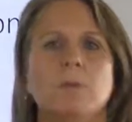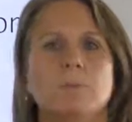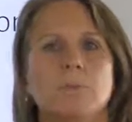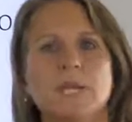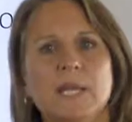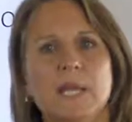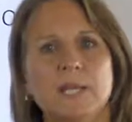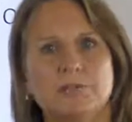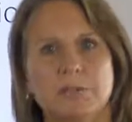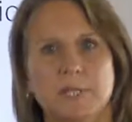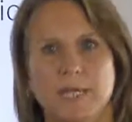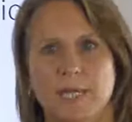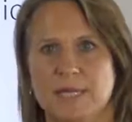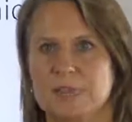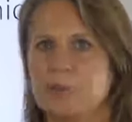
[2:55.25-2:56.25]
Pediatric
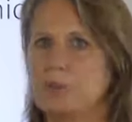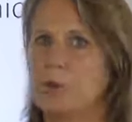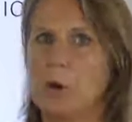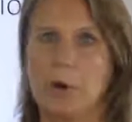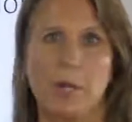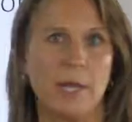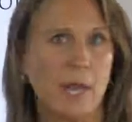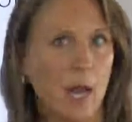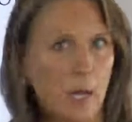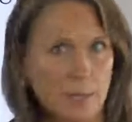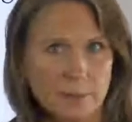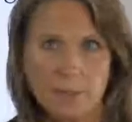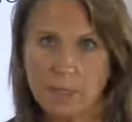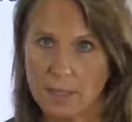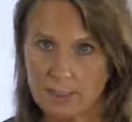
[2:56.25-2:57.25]
cancers are
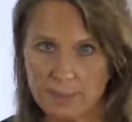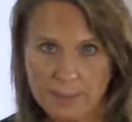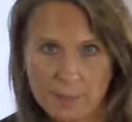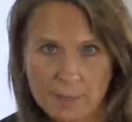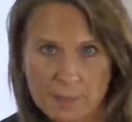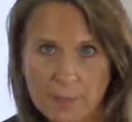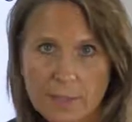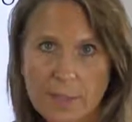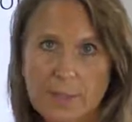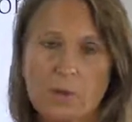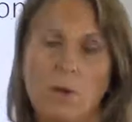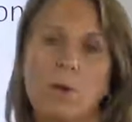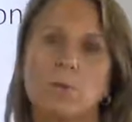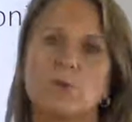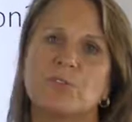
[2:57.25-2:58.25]
not common and are
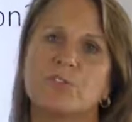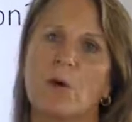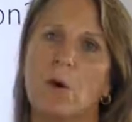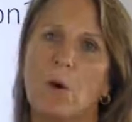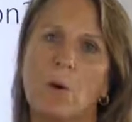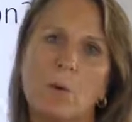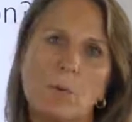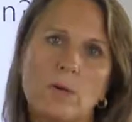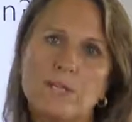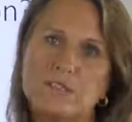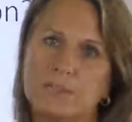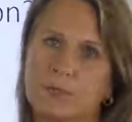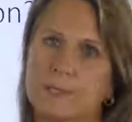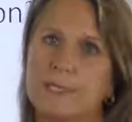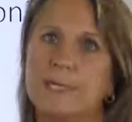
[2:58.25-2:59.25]
almost always
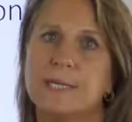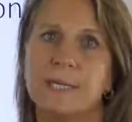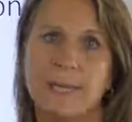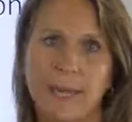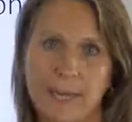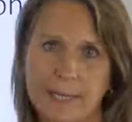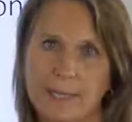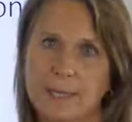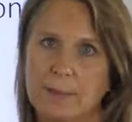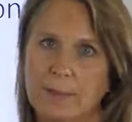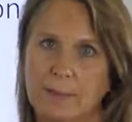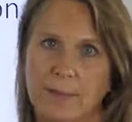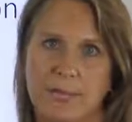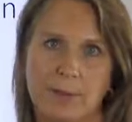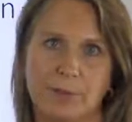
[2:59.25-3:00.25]
treated at
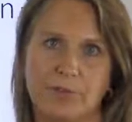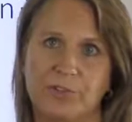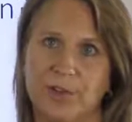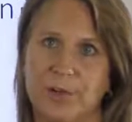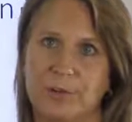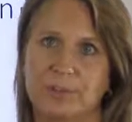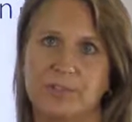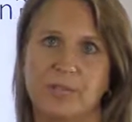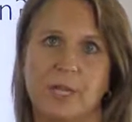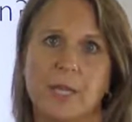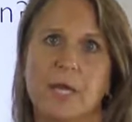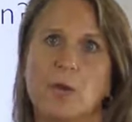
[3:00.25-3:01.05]
academic medical centers,